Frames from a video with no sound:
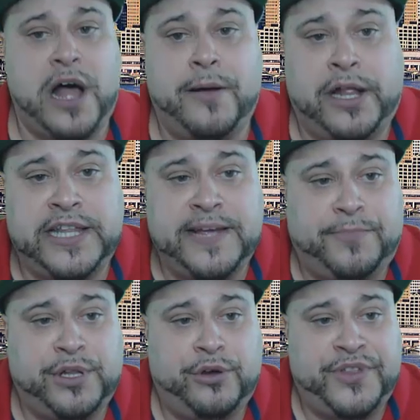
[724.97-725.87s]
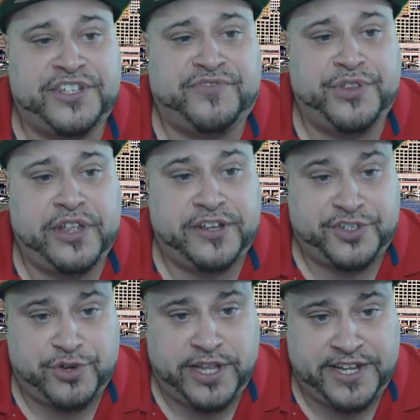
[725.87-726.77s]
a link below this for the
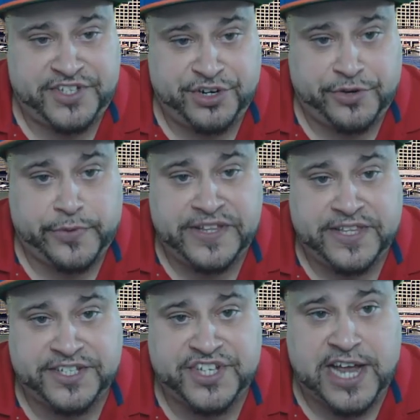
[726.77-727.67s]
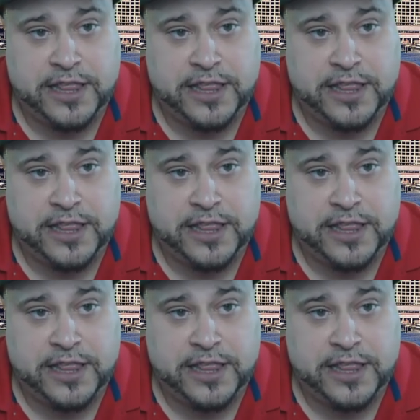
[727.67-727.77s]
Australians here to read this.